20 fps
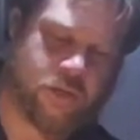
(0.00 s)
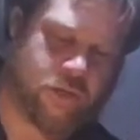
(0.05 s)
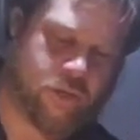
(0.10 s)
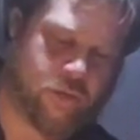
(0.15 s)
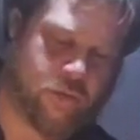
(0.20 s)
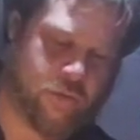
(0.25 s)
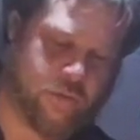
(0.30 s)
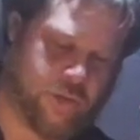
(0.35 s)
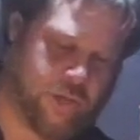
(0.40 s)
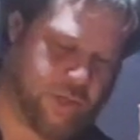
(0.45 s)

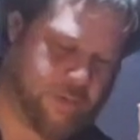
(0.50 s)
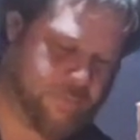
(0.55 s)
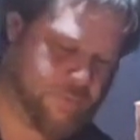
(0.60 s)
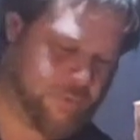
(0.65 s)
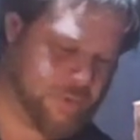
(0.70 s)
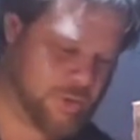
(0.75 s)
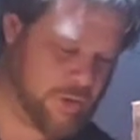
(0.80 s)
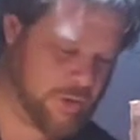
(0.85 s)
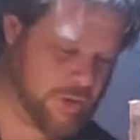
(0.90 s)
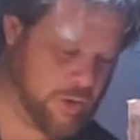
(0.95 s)
you
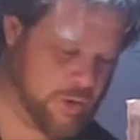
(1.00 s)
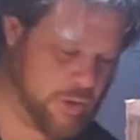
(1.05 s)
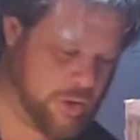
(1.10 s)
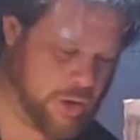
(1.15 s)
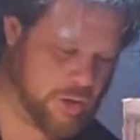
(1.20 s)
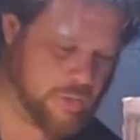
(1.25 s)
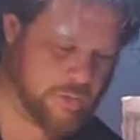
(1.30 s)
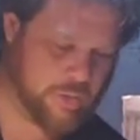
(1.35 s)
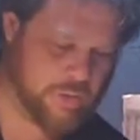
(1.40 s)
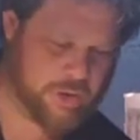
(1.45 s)
put the glue
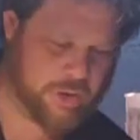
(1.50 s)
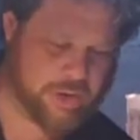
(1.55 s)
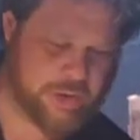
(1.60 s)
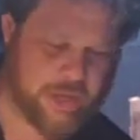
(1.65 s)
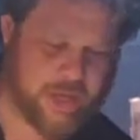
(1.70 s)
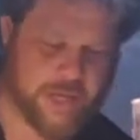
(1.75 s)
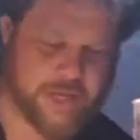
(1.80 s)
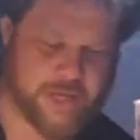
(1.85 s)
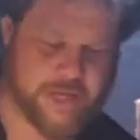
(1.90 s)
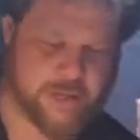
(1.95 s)
on one
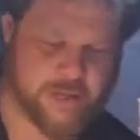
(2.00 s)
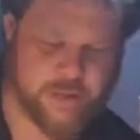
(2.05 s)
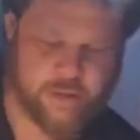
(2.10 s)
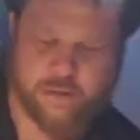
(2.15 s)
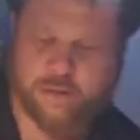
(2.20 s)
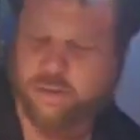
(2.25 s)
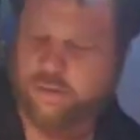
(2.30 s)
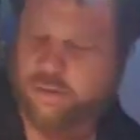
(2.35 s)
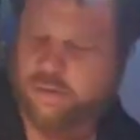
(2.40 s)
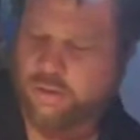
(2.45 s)
side,
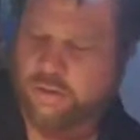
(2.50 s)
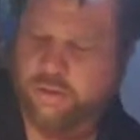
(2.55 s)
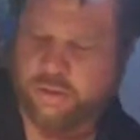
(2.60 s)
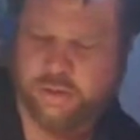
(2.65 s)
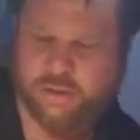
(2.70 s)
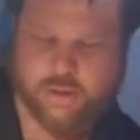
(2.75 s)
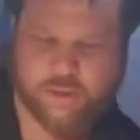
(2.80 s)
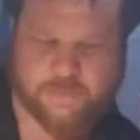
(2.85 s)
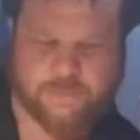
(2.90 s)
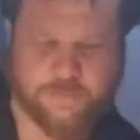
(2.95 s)

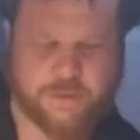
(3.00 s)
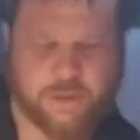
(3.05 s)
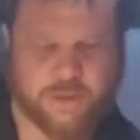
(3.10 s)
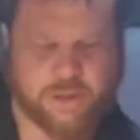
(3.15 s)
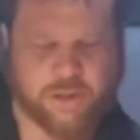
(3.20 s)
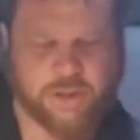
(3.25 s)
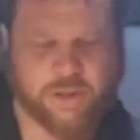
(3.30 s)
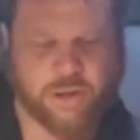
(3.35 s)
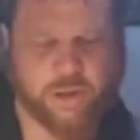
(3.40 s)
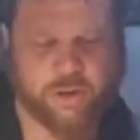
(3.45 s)
spin
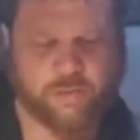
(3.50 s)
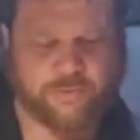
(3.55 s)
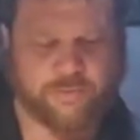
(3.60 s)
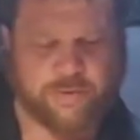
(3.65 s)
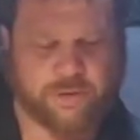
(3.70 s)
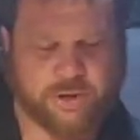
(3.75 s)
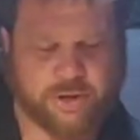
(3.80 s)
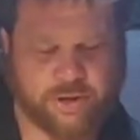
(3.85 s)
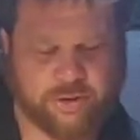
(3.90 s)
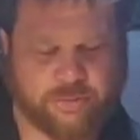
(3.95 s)
this
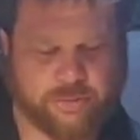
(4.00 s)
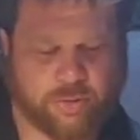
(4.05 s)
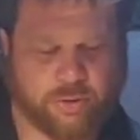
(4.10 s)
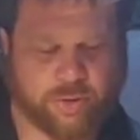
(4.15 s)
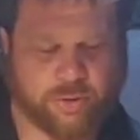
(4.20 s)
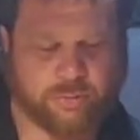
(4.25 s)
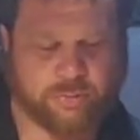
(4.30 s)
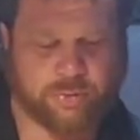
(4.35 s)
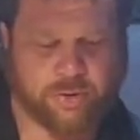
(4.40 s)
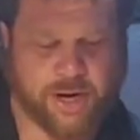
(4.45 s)
over, you're
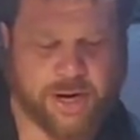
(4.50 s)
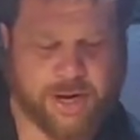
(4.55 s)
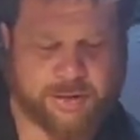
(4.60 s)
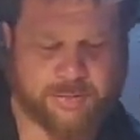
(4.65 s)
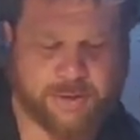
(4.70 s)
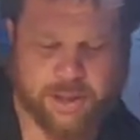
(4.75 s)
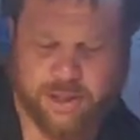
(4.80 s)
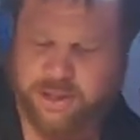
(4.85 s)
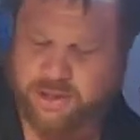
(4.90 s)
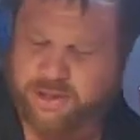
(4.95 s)
going to prime
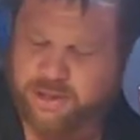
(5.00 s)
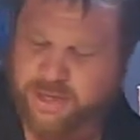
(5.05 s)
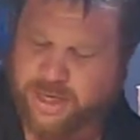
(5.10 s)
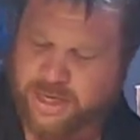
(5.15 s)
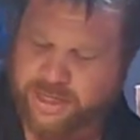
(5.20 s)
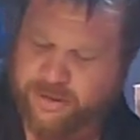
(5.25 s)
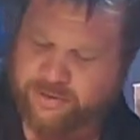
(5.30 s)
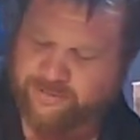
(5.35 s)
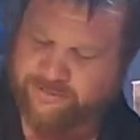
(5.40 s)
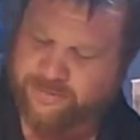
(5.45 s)
the
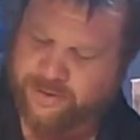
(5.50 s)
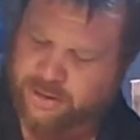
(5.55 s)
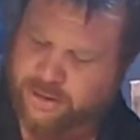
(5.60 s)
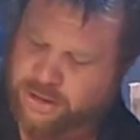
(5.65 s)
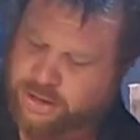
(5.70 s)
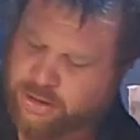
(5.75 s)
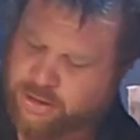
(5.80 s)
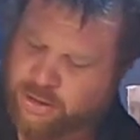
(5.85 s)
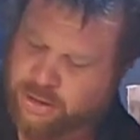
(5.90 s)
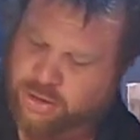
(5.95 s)
inside of your
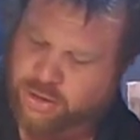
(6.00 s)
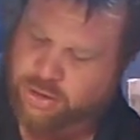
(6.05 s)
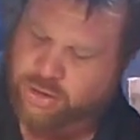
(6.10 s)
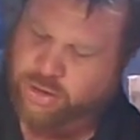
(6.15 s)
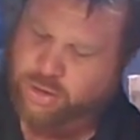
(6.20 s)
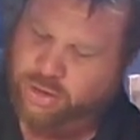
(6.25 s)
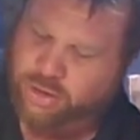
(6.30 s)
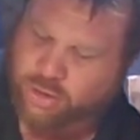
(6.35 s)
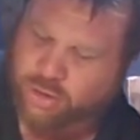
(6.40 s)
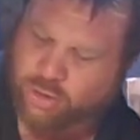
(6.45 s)
fitting,
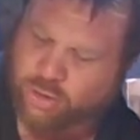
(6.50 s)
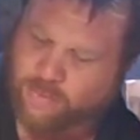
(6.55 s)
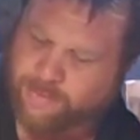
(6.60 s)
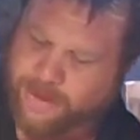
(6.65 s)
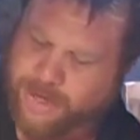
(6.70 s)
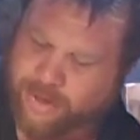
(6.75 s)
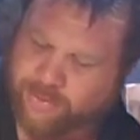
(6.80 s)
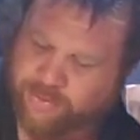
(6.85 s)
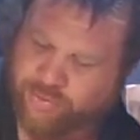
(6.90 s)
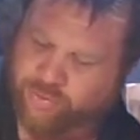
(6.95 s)
so
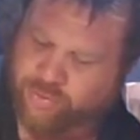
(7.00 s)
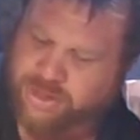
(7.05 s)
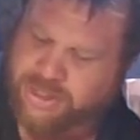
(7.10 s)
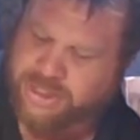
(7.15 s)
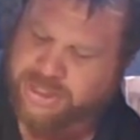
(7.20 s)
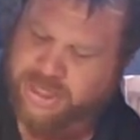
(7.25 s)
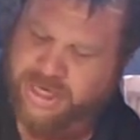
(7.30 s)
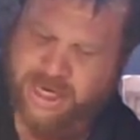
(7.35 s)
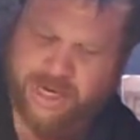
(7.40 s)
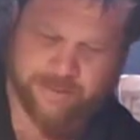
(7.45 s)
about
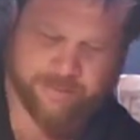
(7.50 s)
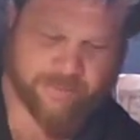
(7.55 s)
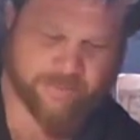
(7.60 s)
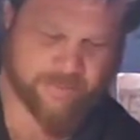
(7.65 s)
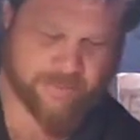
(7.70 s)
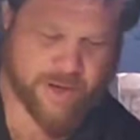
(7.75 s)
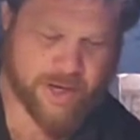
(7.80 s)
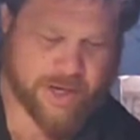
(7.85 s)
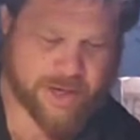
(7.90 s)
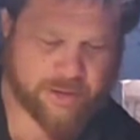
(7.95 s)
3 times
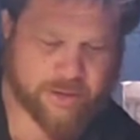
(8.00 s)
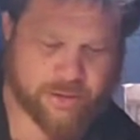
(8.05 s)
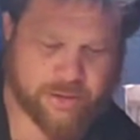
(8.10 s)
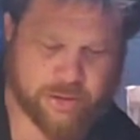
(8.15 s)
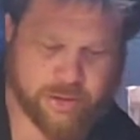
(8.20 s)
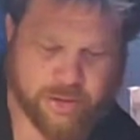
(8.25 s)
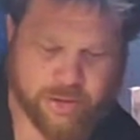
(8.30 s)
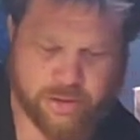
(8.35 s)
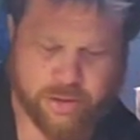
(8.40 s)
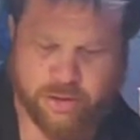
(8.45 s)
around
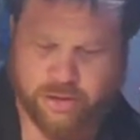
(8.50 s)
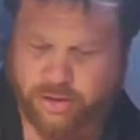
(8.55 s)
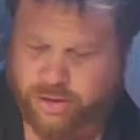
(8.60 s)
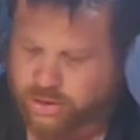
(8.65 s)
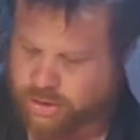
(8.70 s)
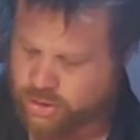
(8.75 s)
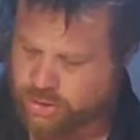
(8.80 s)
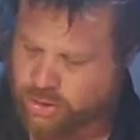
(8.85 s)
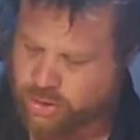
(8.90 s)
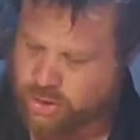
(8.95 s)

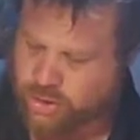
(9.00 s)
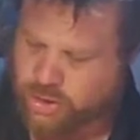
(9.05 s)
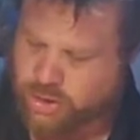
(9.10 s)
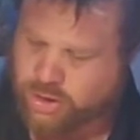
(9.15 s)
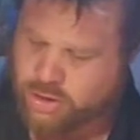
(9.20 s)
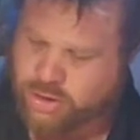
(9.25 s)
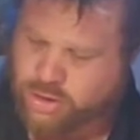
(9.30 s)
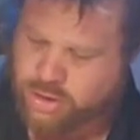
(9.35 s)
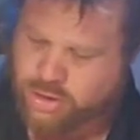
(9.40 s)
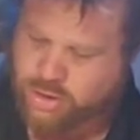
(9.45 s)
is good.